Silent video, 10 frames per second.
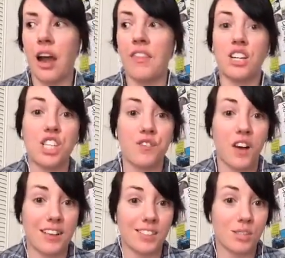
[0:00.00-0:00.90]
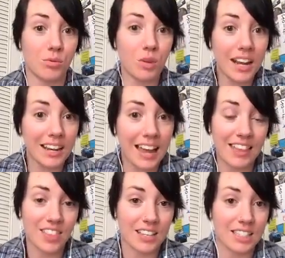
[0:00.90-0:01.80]
And then she finds the ring and
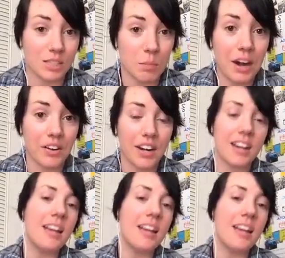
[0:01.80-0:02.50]
thinks he's married.